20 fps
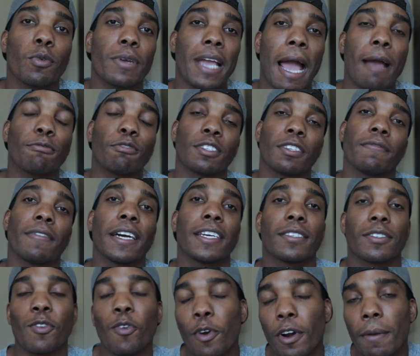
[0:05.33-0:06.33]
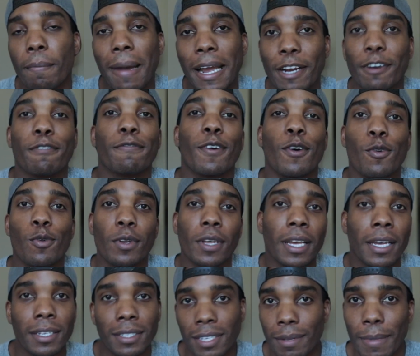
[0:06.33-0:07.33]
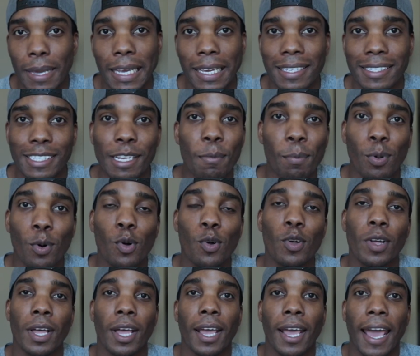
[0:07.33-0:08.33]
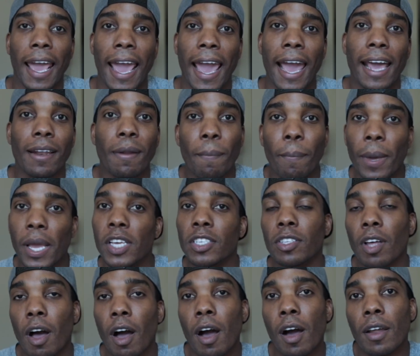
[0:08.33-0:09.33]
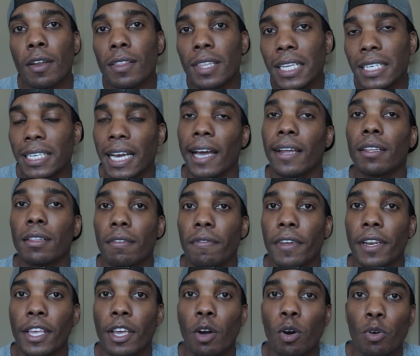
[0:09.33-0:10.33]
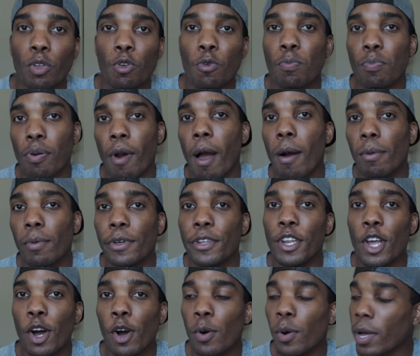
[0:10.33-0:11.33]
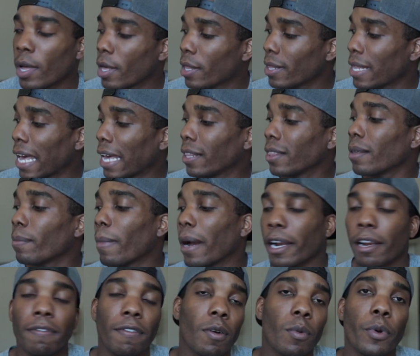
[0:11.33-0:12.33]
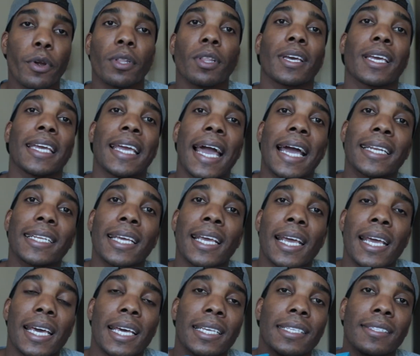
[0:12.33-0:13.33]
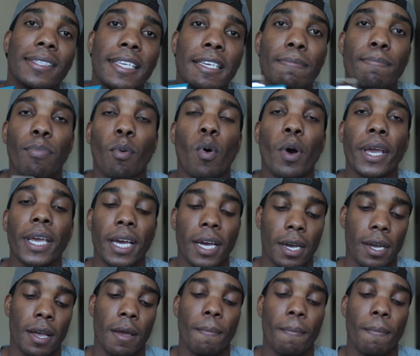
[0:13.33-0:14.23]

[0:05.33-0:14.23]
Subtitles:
capturing device or a microphone to make it simple. And based on the title of the video, you probably know that the microphone we're looking at is the Boya